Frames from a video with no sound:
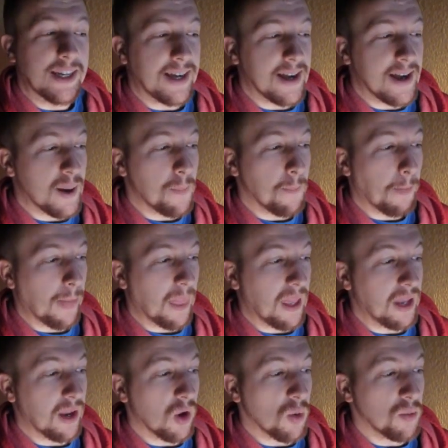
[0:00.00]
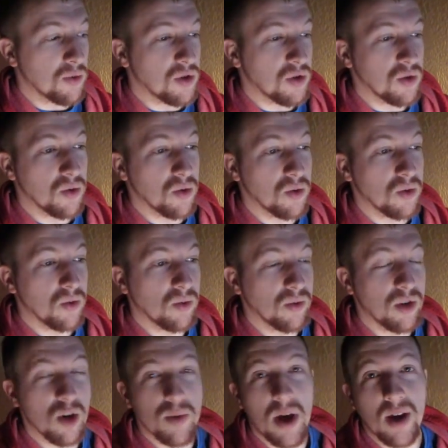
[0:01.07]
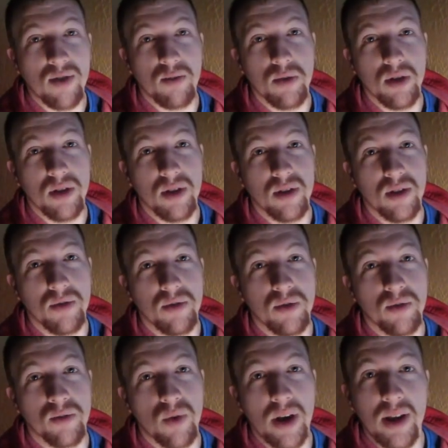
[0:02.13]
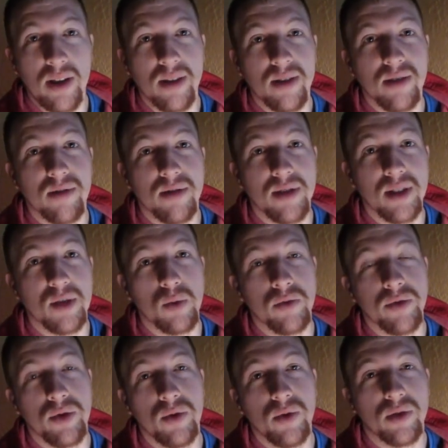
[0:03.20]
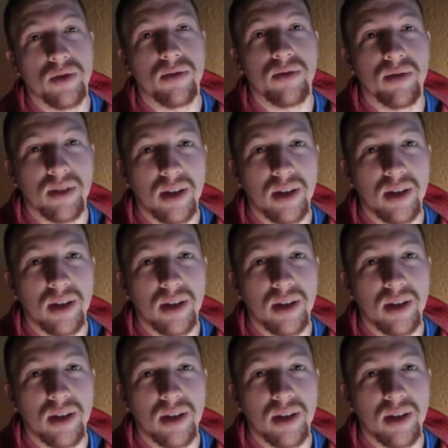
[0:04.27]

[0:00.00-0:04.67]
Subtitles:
And I hope to hear back from you, and if you've read it, and see a review, and